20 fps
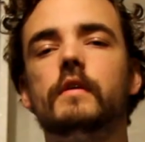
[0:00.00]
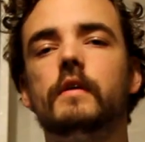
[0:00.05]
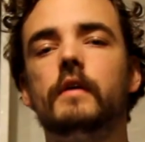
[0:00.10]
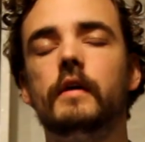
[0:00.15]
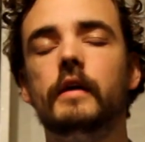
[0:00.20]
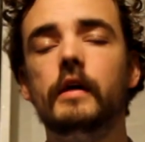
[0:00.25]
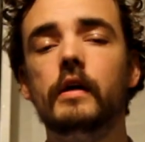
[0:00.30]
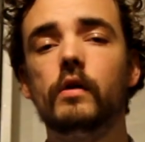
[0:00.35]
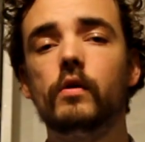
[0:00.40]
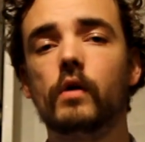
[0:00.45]

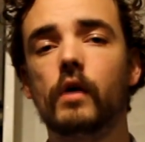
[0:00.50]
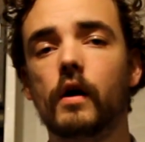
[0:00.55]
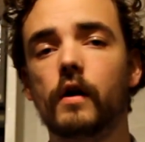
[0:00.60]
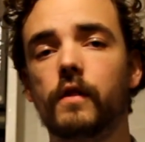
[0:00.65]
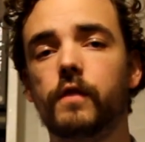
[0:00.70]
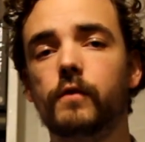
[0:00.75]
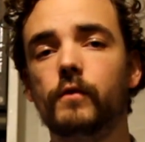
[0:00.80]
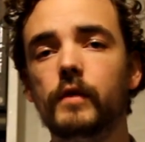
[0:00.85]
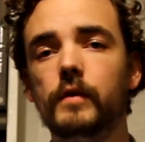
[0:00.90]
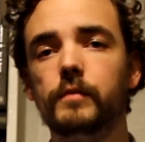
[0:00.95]
Here are
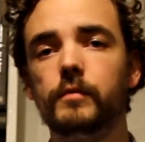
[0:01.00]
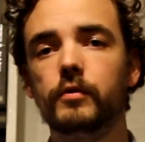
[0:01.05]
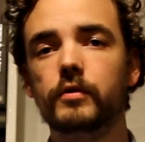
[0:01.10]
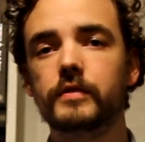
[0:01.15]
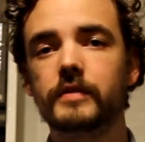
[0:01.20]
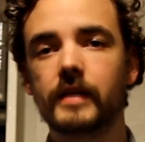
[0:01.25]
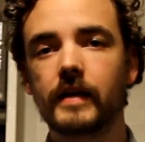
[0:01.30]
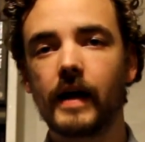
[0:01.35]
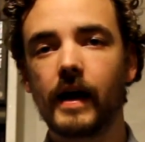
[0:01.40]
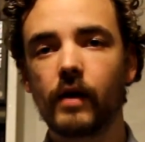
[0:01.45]
3
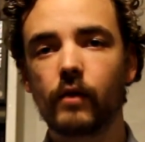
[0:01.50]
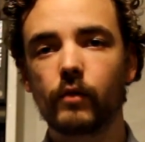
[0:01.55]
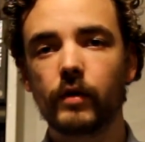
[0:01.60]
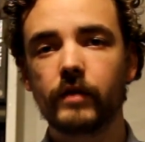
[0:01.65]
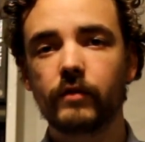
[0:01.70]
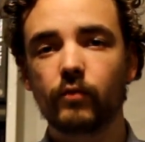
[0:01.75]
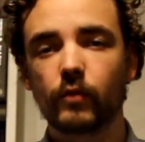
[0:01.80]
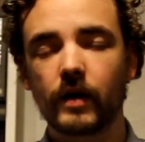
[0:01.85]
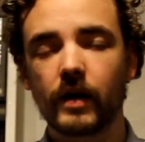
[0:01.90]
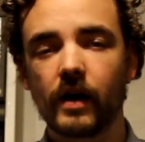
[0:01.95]
books that I
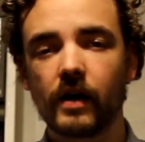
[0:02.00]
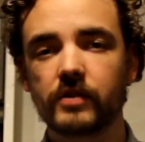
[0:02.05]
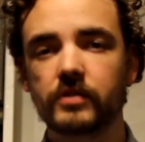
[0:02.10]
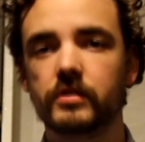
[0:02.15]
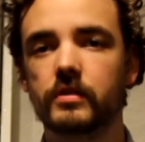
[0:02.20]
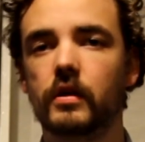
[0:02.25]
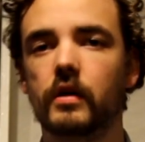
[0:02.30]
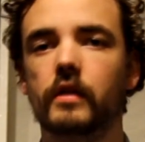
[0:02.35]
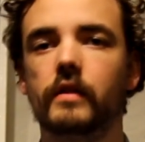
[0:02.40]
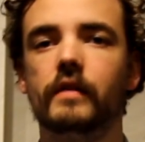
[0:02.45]
read when I
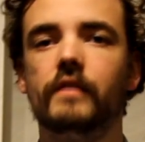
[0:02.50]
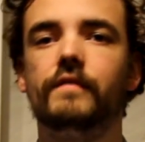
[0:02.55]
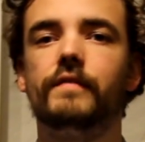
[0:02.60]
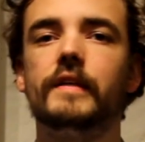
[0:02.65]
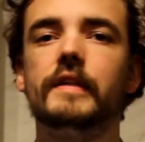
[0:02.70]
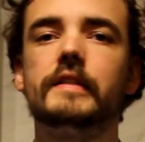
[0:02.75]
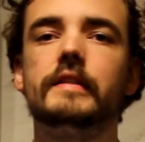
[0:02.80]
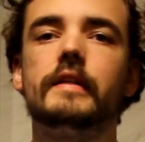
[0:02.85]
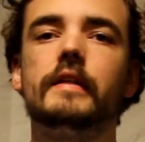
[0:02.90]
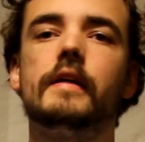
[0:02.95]
started
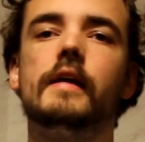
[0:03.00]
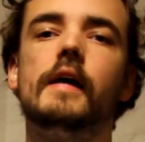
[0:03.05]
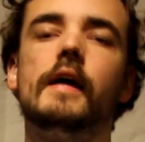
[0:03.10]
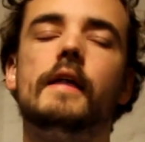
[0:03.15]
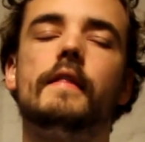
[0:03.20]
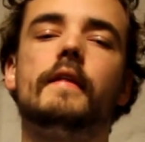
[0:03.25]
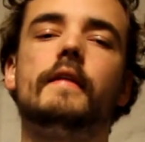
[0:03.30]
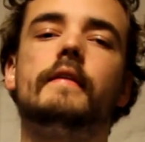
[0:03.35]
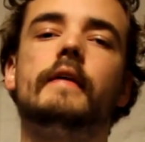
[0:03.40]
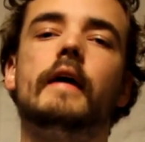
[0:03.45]
investing
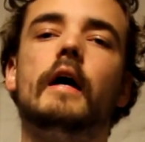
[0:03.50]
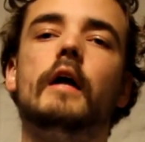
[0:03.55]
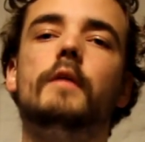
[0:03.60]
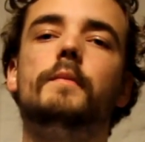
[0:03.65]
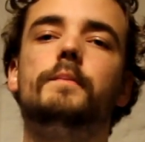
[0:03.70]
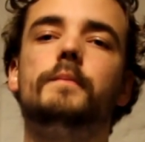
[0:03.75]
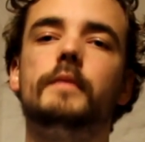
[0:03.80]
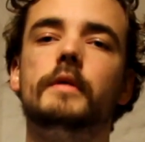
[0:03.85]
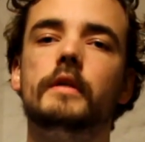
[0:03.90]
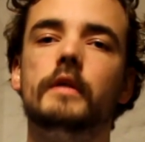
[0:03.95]
that
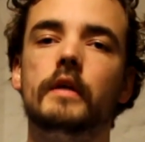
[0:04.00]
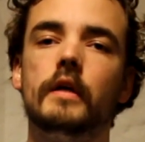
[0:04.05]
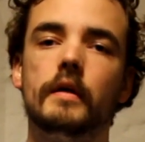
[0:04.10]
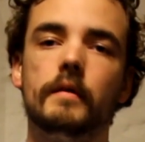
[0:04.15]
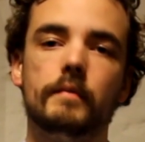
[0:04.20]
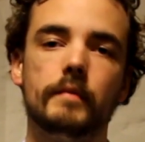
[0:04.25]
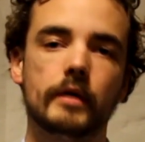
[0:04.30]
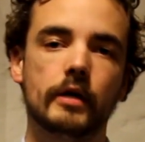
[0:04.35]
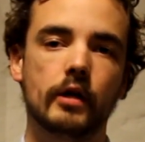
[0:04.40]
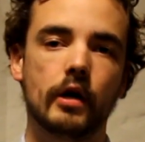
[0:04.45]
helped me
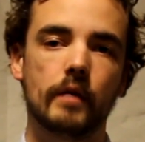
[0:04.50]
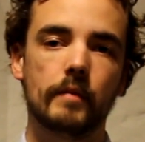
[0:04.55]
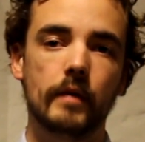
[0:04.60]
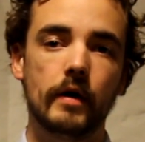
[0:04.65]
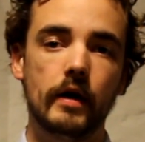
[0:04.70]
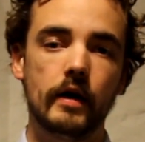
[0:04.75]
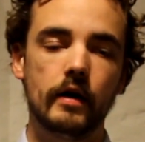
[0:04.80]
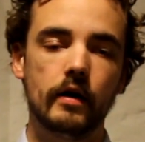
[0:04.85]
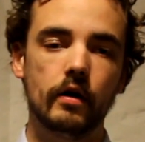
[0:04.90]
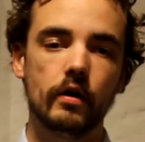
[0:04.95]
become
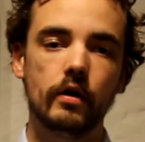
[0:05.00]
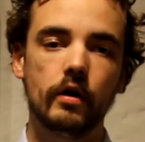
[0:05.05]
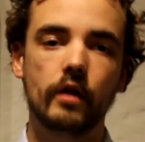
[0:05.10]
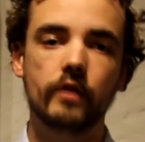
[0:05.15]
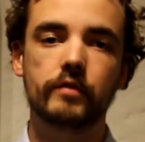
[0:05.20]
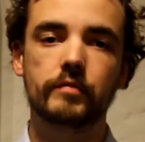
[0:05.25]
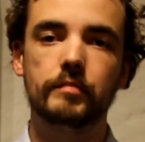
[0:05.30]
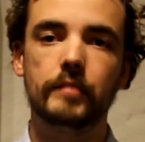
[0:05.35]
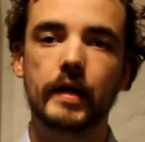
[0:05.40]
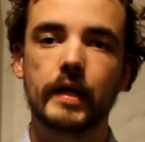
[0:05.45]
a
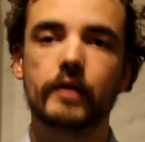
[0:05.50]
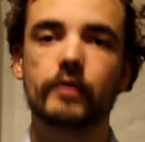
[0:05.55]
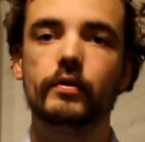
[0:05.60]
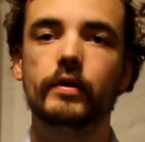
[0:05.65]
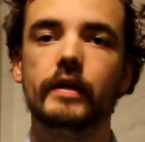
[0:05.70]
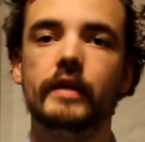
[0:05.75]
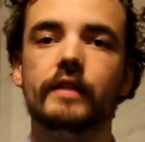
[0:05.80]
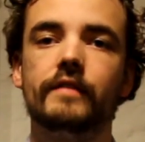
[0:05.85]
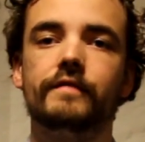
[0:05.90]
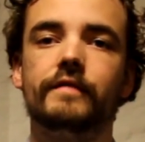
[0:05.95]
lot better
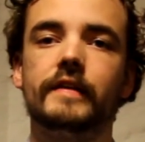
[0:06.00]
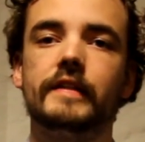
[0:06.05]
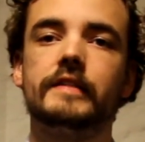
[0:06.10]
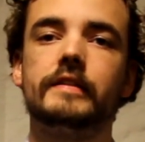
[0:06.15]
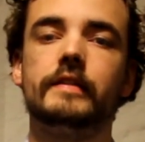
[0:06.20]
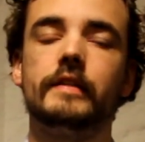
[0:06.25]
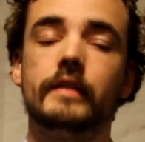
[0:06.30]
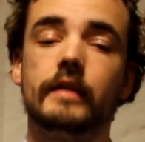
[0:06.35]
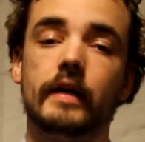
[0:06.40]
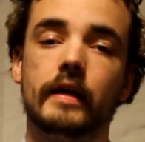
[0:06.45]
in
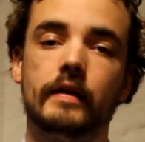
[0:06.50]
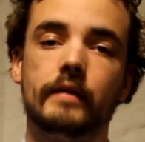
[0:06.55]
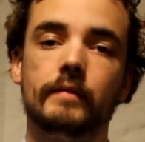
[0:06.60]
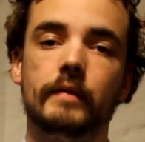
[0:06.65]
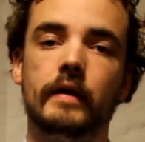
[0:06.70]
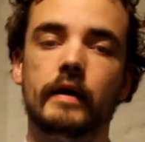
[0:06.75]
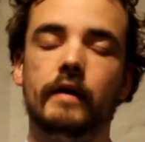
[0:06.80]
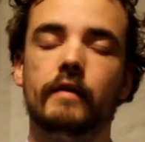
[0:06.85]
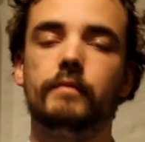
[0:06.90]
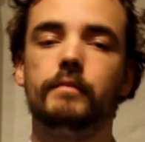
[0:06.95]
investing and
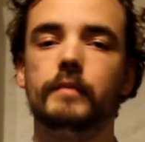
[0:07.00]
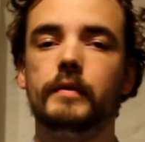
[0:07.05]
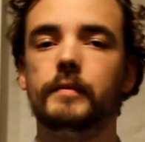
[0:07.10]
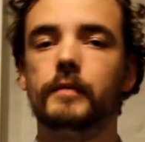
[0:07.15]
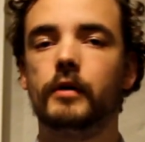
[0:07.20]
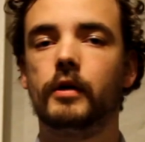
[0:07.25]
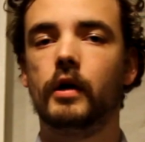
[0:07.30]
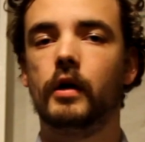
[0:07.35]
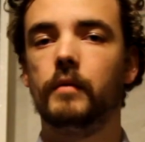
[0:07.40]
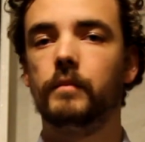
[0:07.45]
helped me
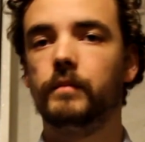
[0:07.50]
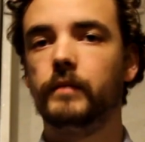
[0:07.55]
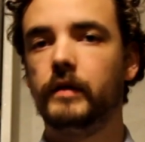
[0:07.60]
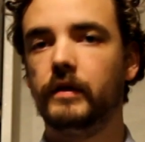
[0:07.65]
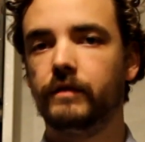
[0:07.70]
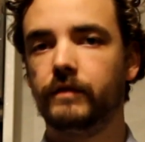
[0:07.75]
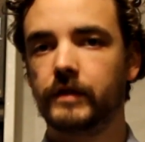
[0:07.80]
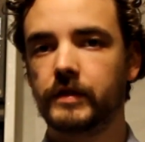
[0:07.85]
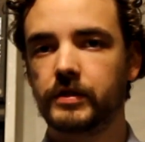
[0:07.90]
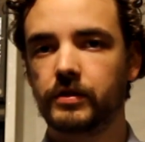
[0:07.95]
become the
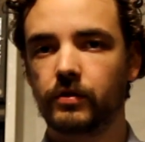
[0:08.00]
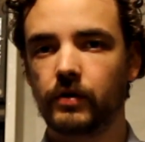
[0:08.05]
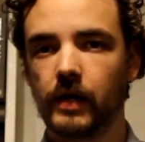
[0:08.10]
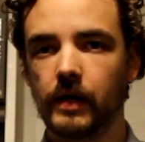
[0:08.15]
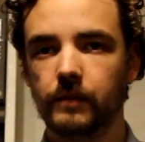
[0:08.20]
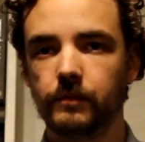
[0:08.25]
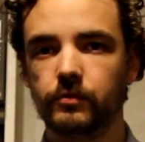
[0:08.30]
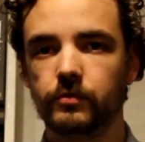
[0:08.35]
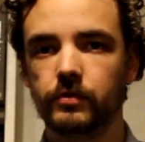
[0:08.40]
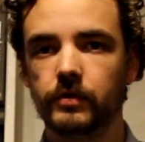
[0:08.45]
investor I
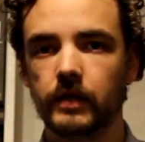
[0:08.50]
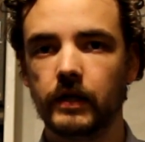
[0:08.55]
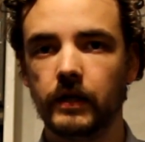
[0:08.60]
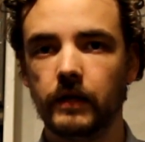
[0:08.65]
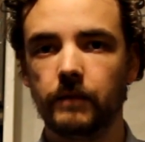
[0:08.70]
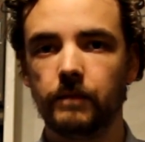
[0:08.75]
am today.